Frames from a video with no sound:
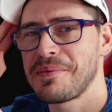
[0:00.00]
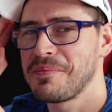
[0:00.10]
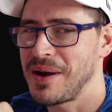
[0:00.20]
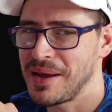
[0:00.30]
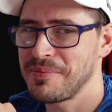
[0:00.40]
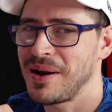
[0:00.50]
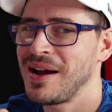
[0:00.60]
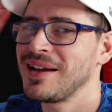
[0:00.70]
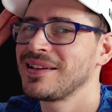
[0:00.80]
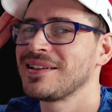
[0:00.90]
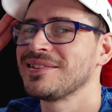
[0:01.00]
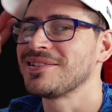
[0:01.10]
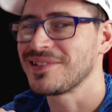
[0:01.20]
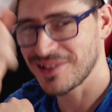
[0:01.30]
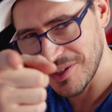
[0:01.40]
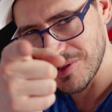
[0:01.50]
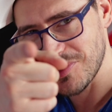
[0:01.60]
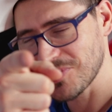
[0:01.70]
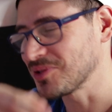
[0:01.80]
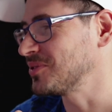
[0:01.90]
bye bye and see you
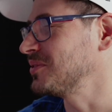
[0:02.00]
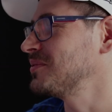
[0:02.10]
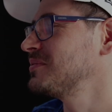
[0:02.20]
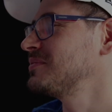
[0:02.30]
soon.